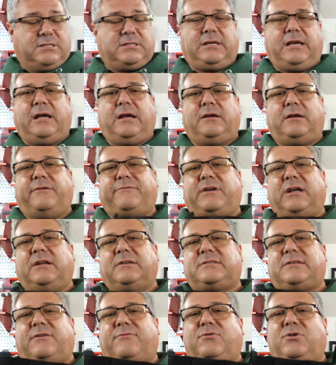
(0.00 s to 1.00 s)
Yeah, I've got
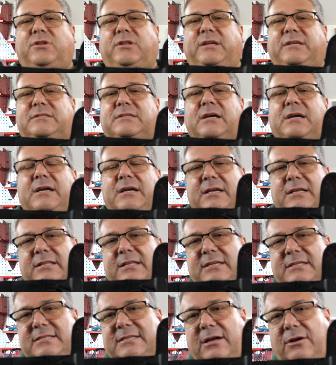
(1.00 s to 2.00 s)
several of these
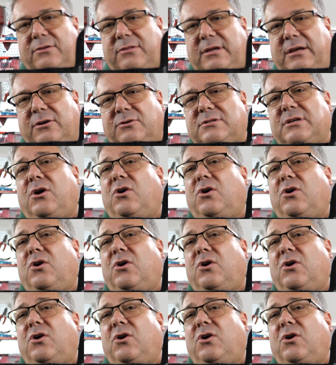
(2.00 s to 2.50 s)
Stealth Gears.